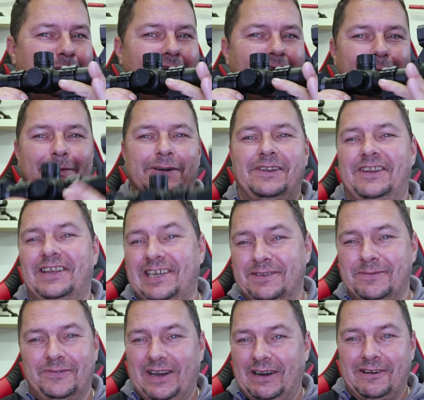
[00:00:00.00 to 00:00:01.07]
buying one of
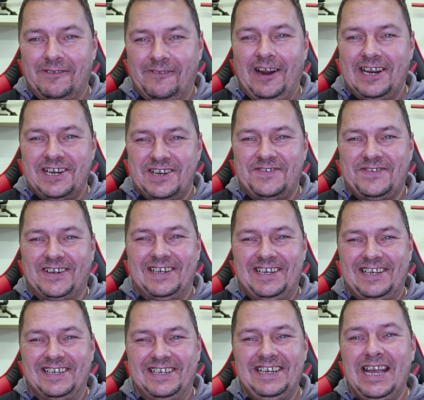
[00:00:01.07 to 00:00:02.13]
these without a
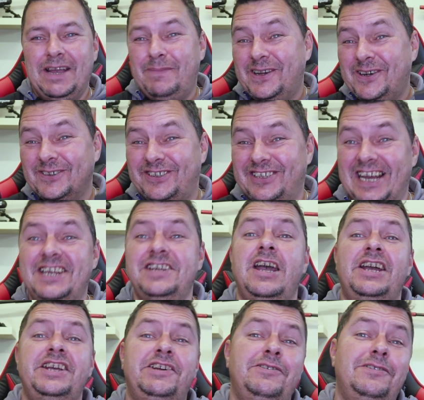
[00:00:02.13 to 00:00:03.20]
rangefinder, because then
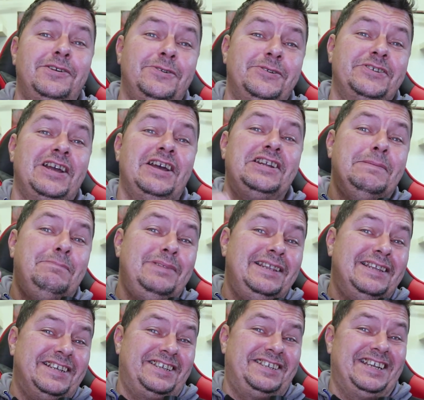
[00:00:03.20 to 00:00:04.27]
you lose the
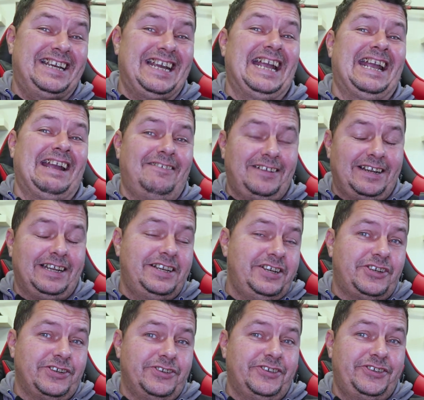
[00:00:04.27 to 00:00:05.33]
ballistic
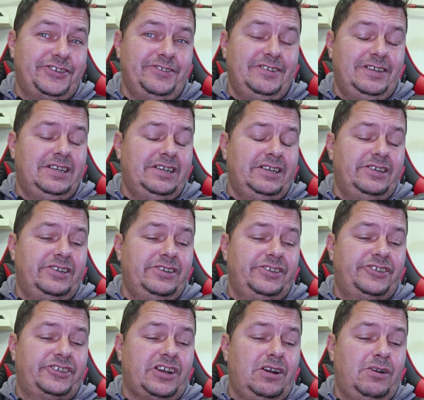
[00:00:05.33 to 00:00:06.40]
calculations.
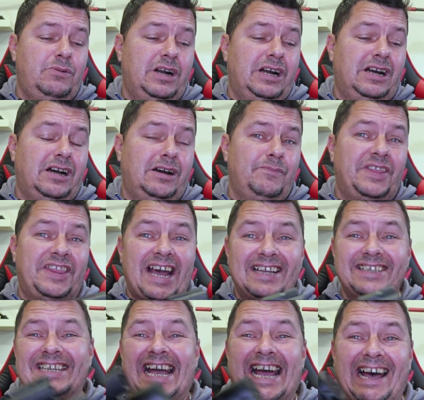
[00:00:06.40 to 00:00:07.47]
So
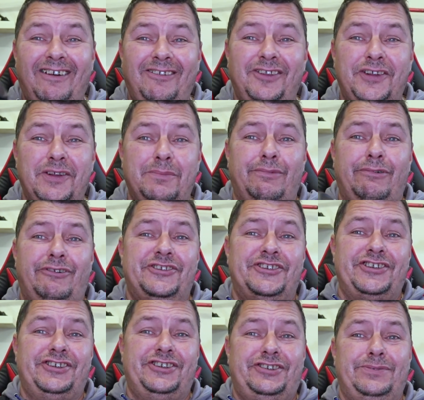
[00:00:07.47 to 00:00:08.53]
that's how the numbering
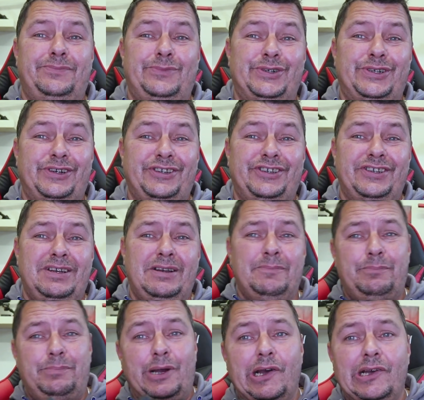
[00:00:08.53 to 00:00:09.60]
system works.
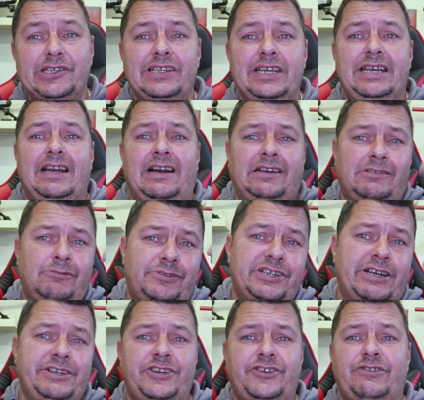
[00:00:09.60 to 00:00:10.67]
Personally, I will
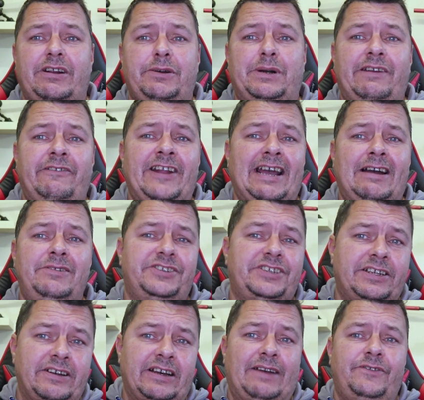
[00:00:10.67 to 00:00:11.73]
tell you straight away now,
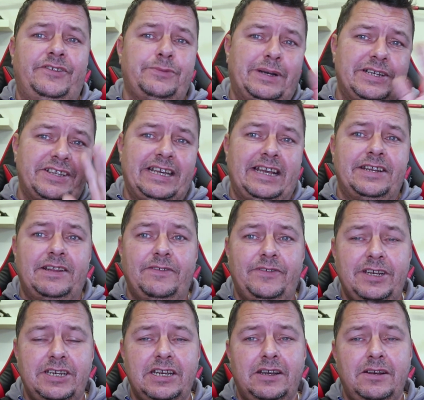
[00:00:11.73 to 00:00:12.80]
instead of having to wait to the end of the
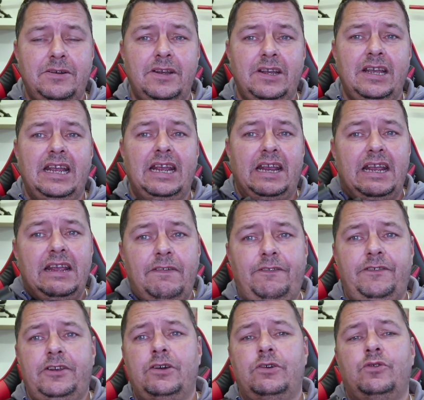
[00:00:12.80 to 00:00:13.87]
video,
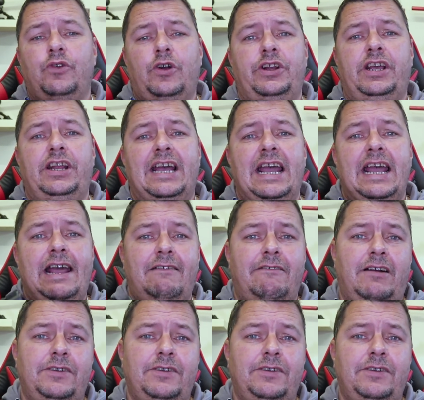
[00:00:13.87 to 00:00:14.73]
if you're running air